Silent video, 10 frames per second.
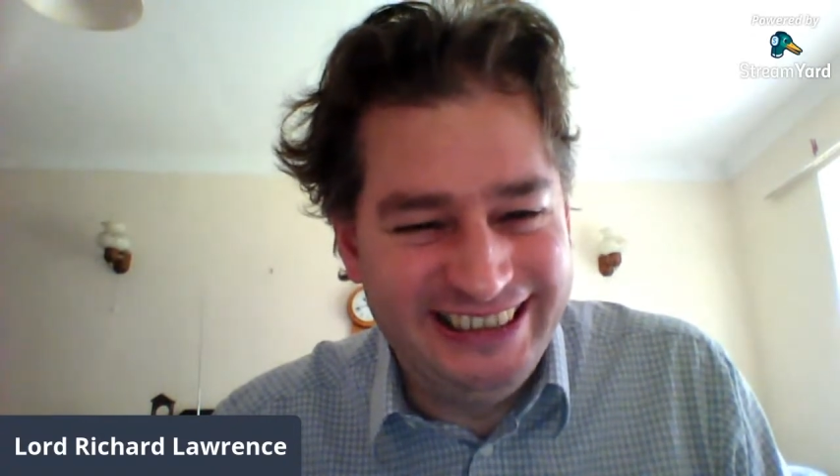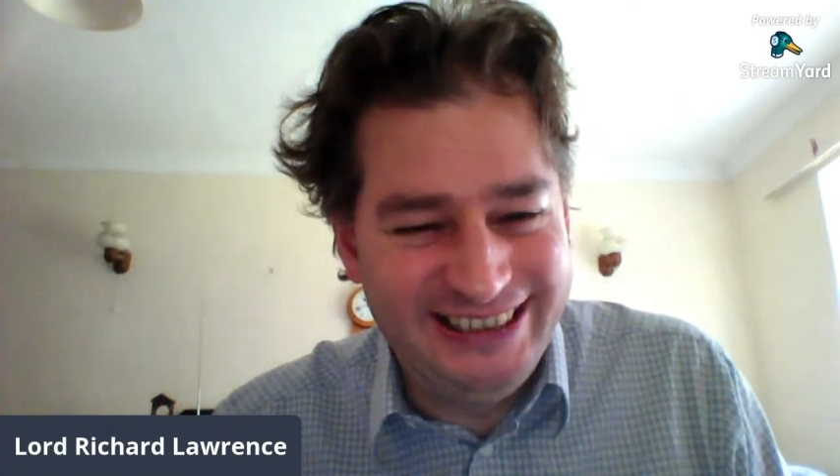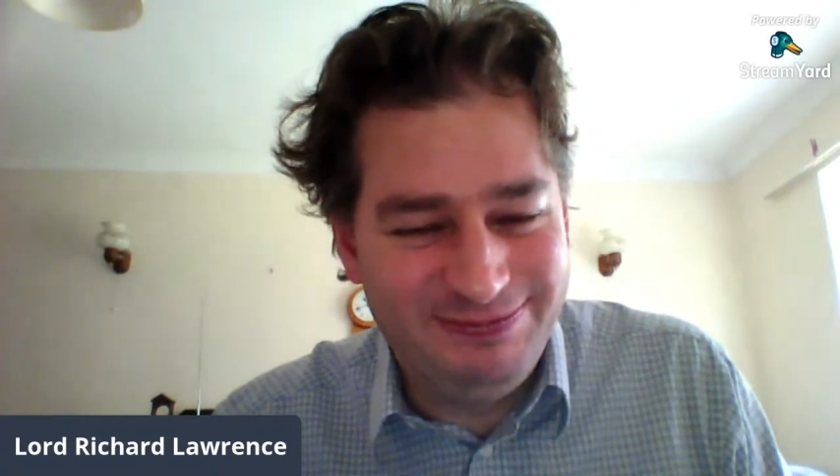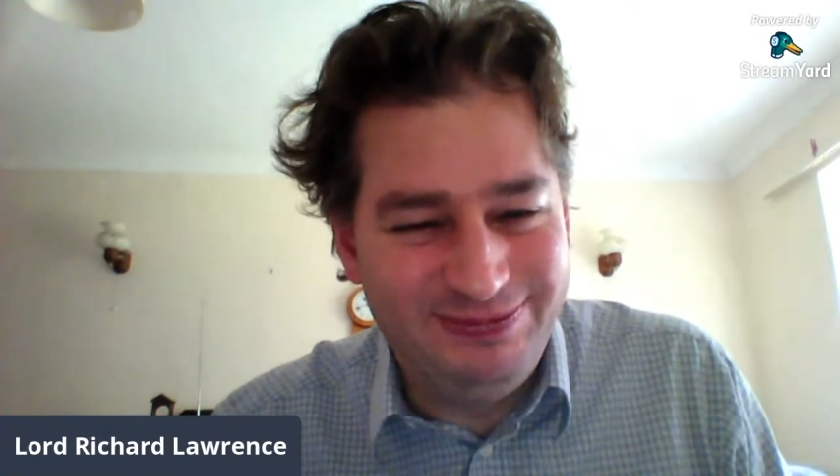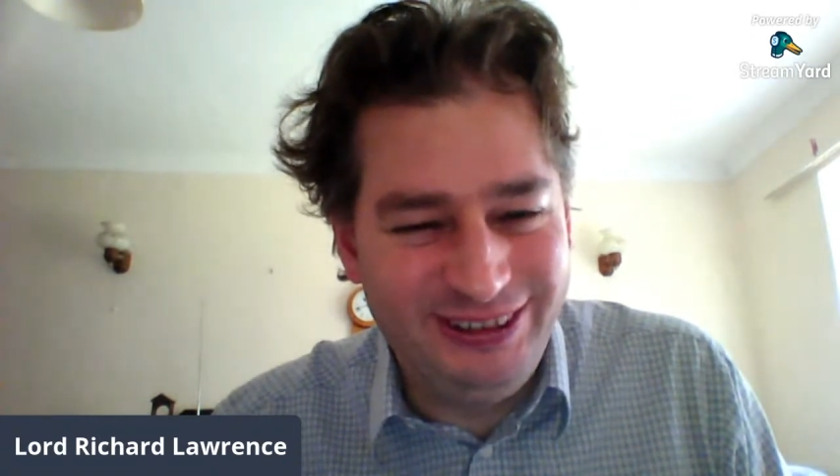
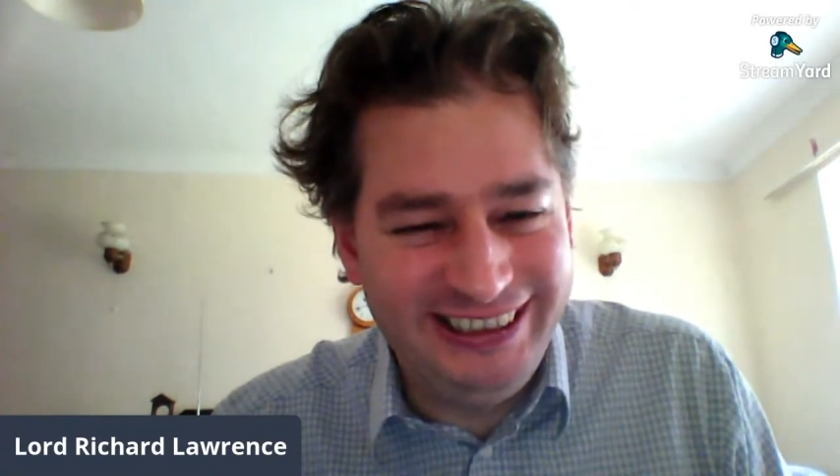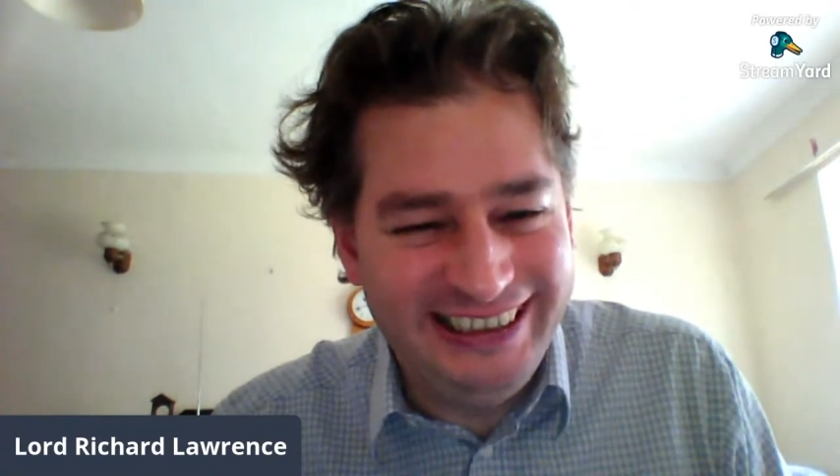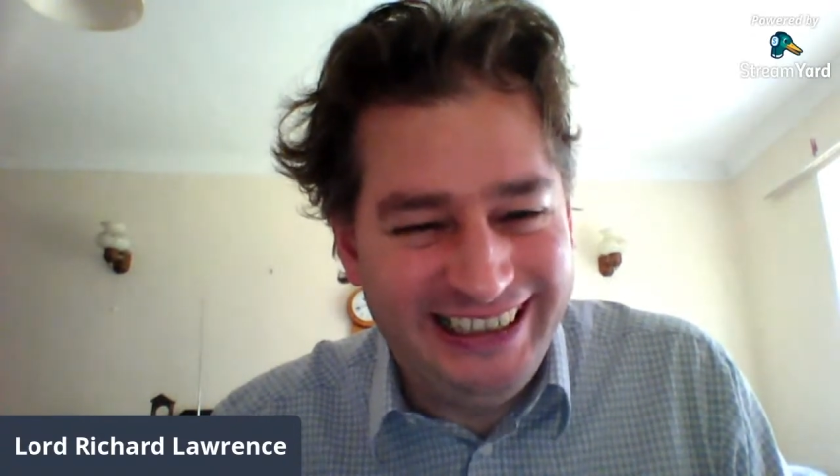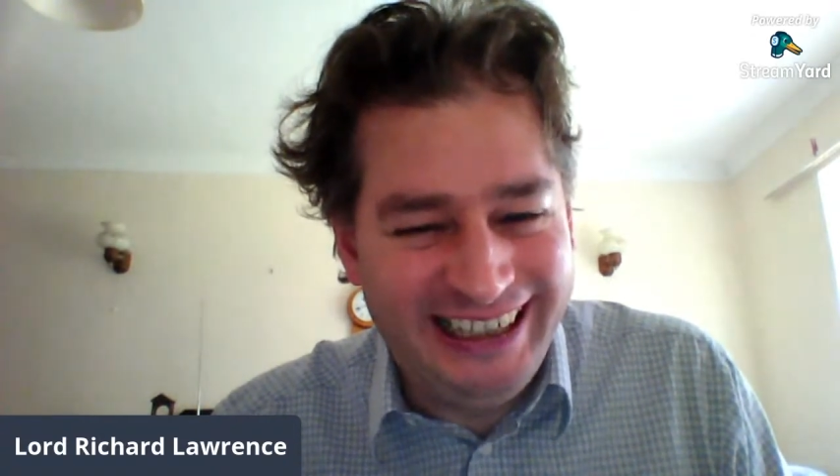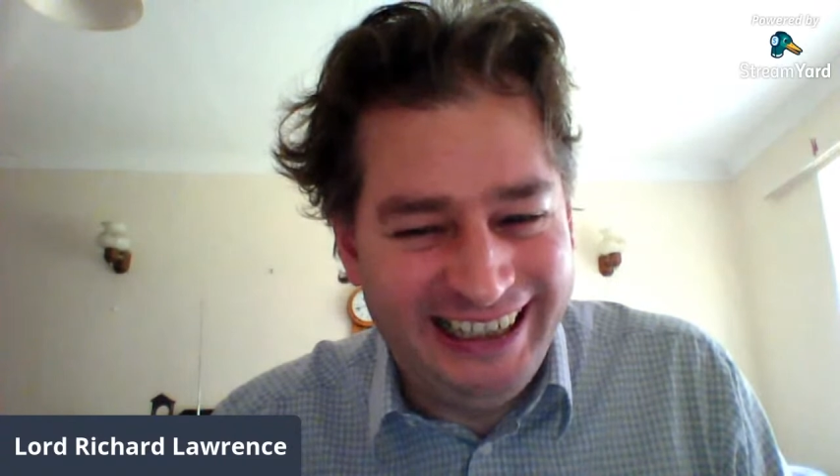It's
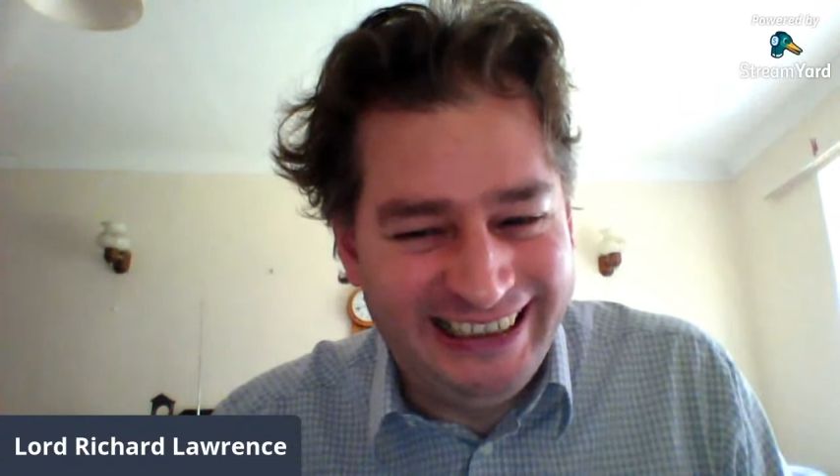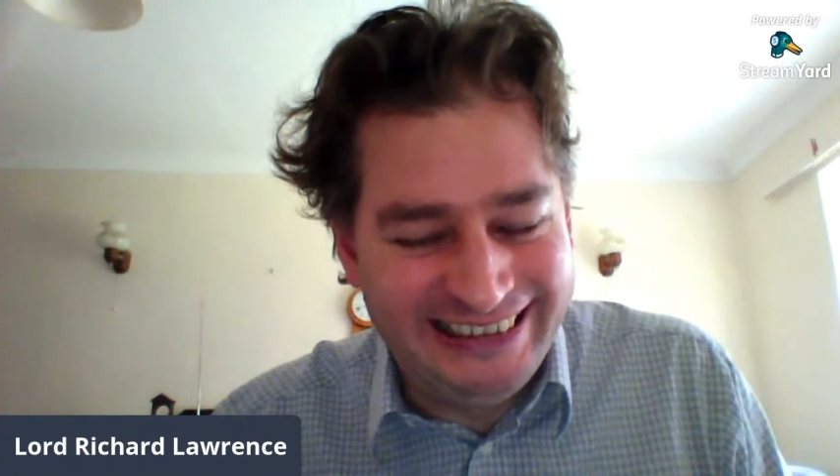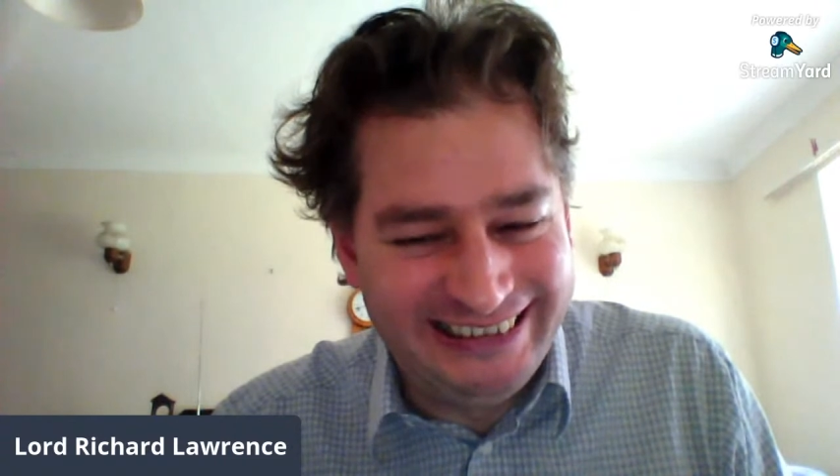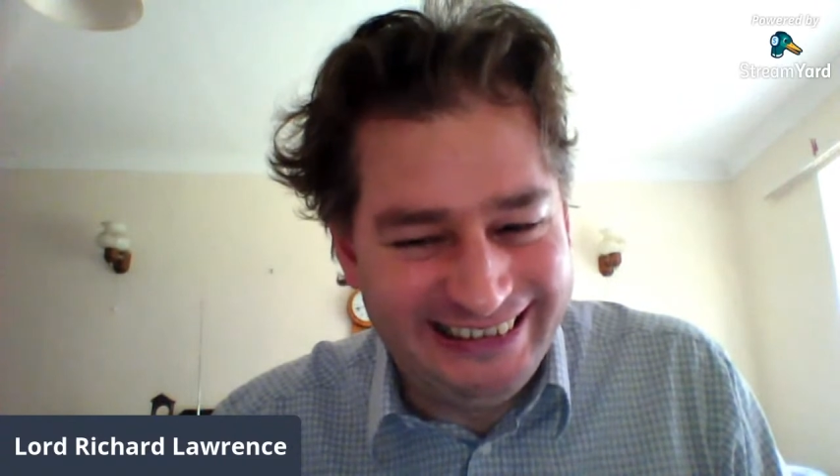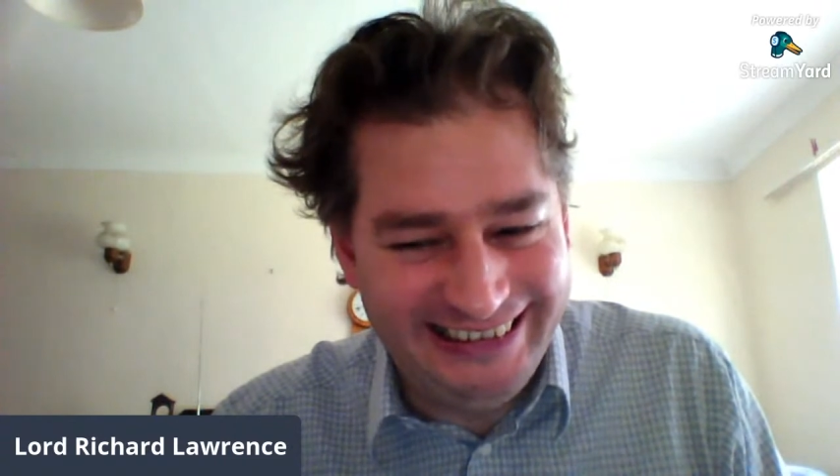
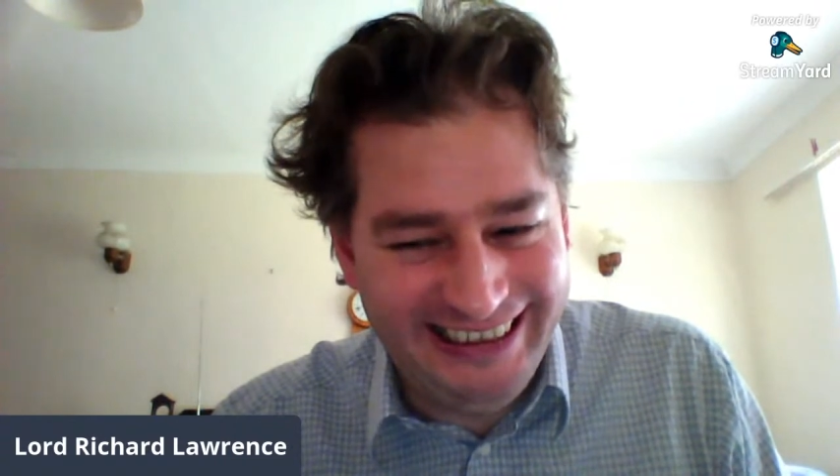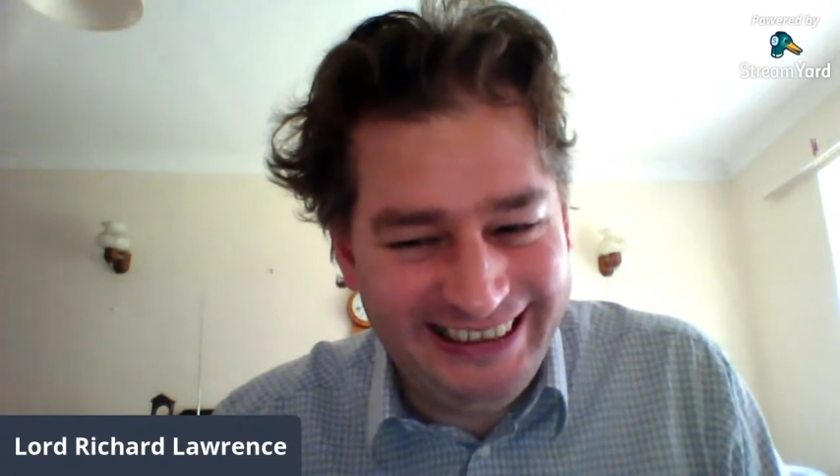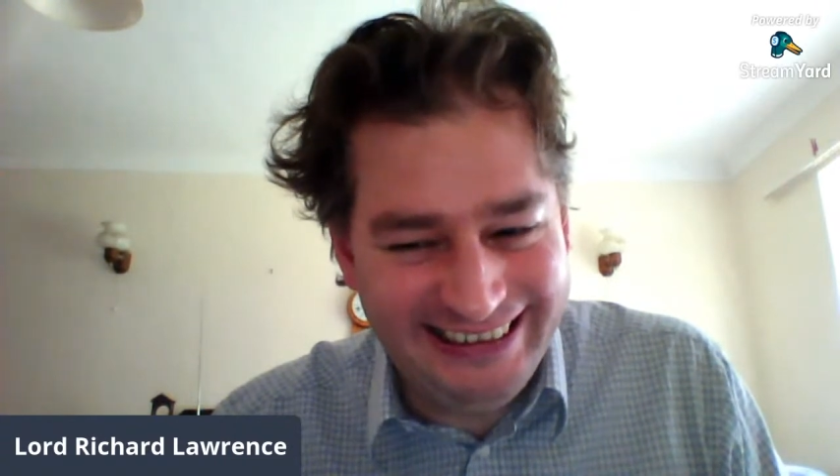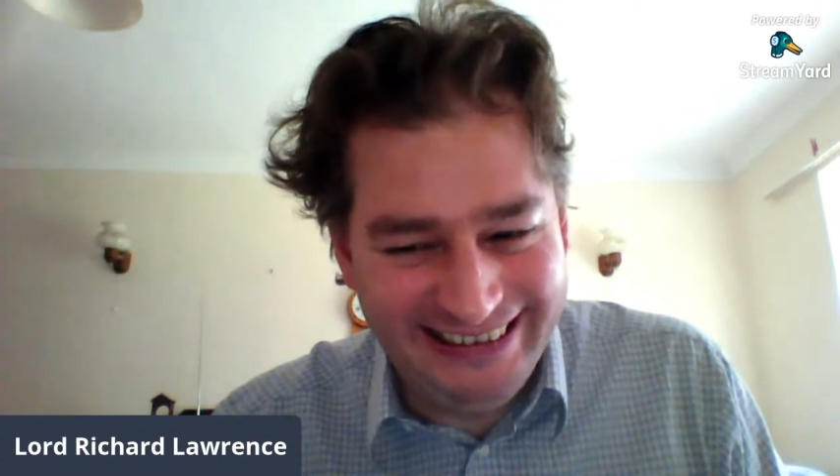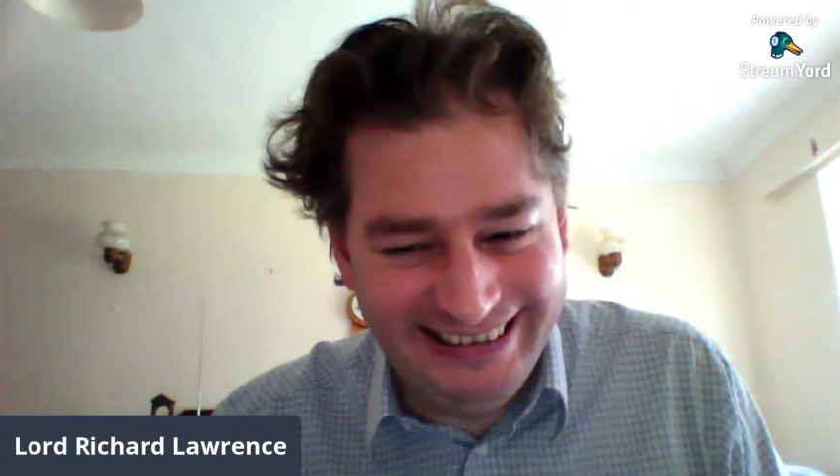brilliant,
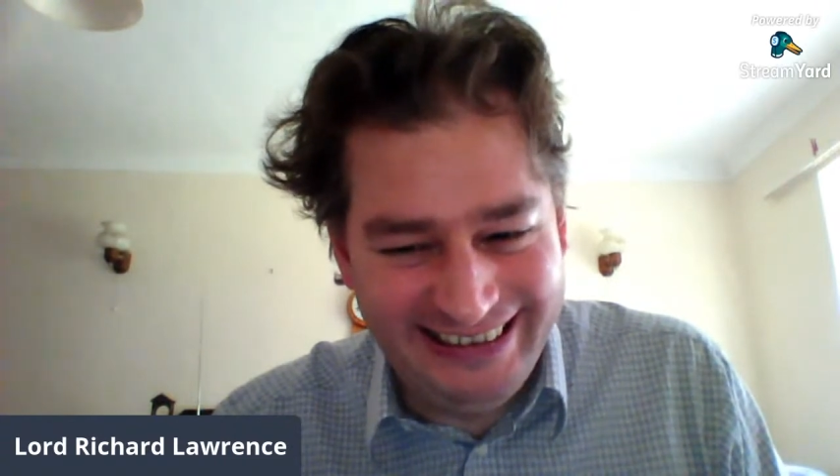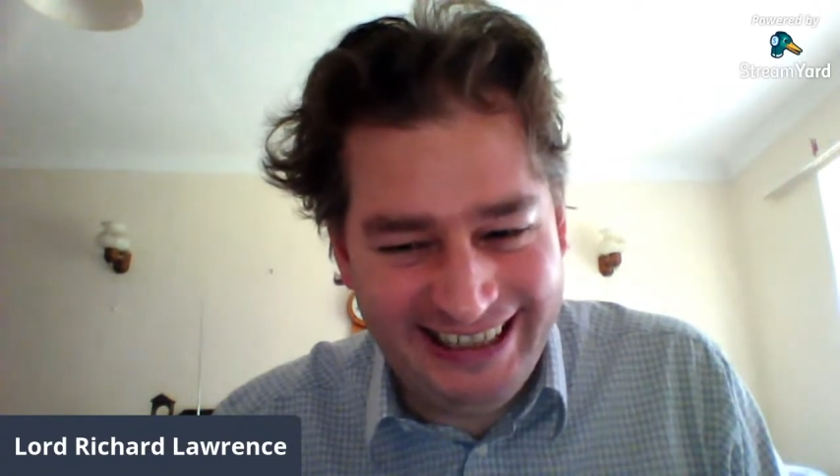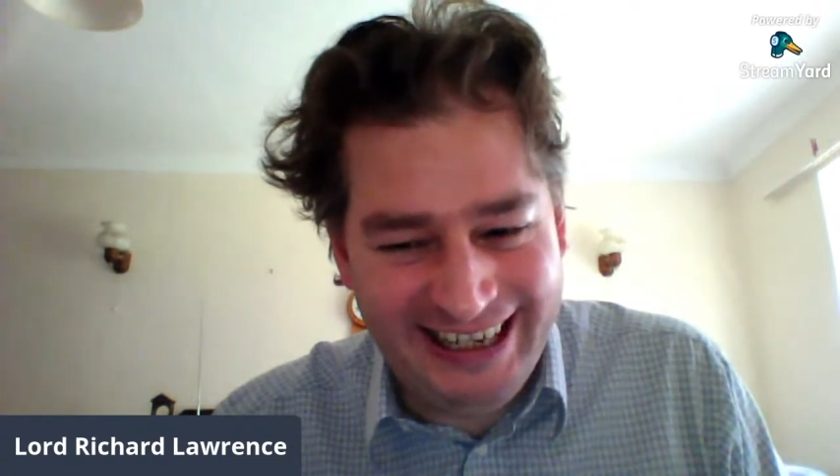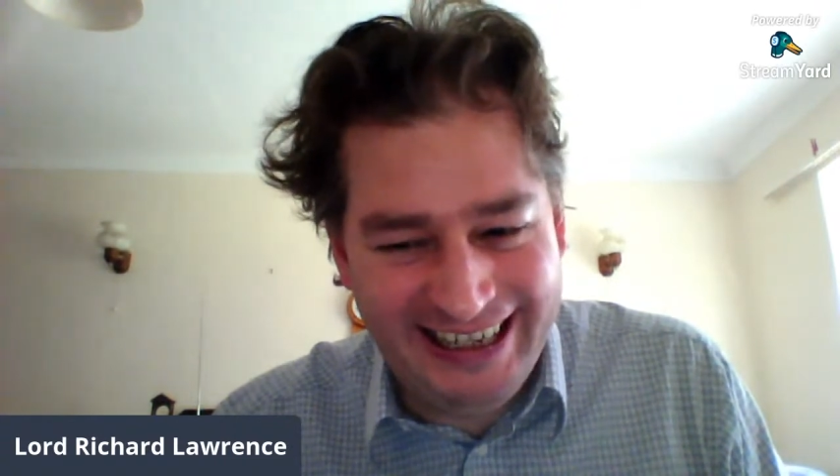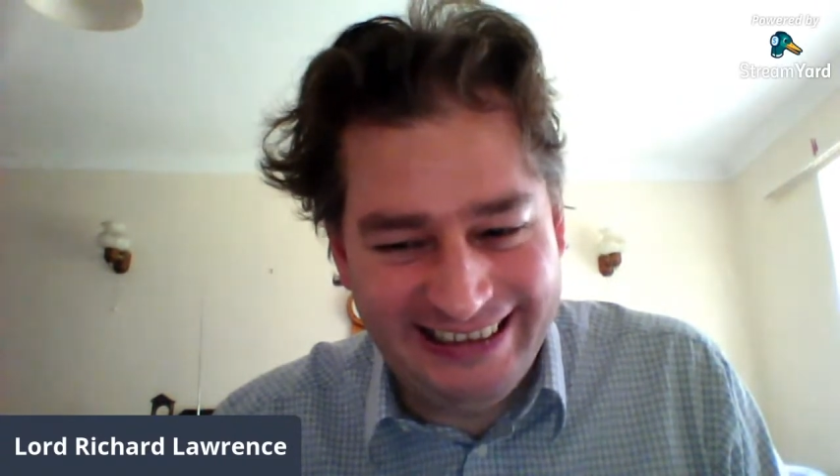isn't
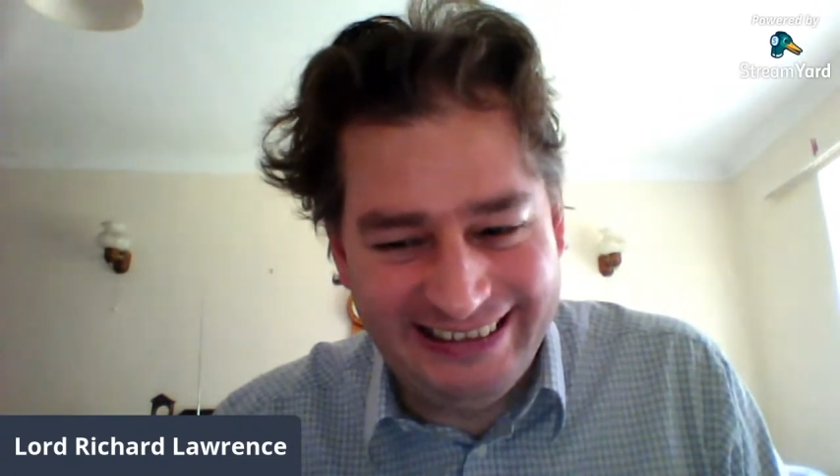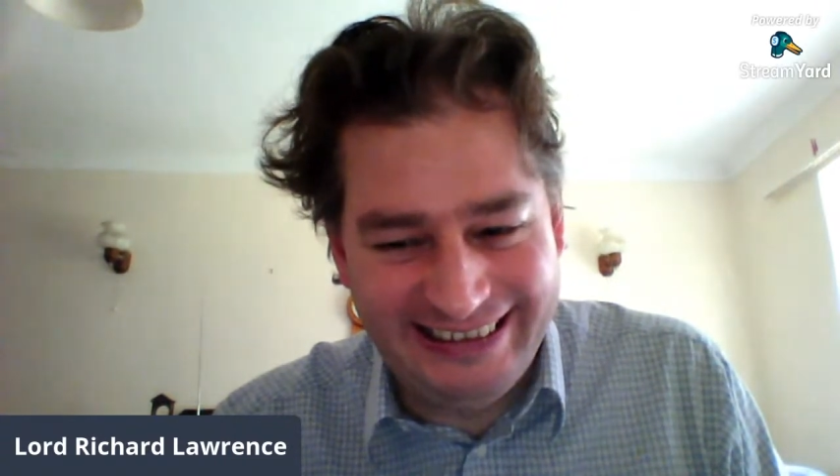it?